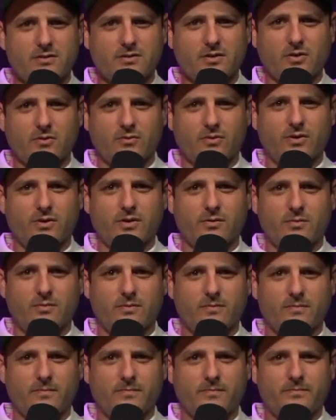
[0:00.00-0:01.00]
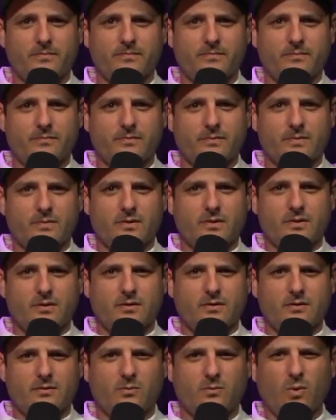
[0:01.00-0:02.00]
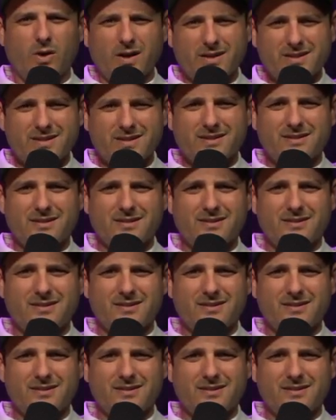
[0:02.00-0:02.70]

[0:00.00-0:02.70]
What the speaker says: Queens. There's like 3 in the city. There's one on the Upper East Side.